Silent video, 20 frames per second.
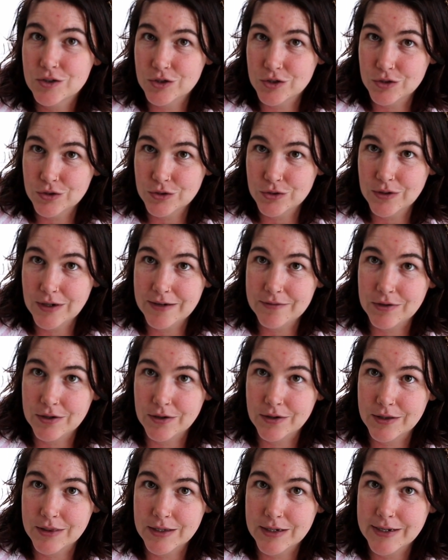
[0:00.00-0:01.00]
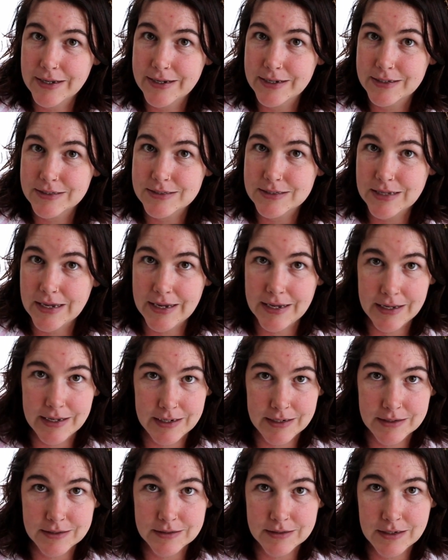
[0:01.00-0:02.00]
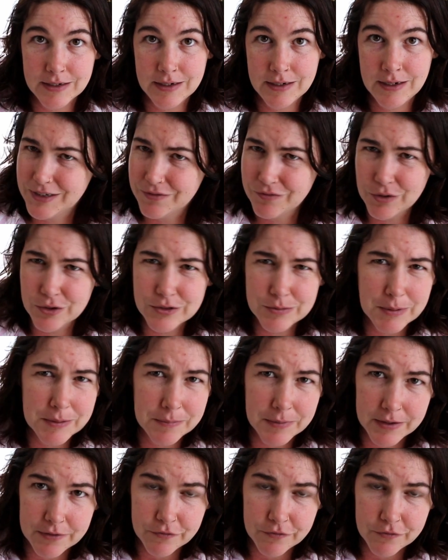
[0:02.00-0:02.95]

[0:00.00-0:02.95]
do have a look at the links and give those people a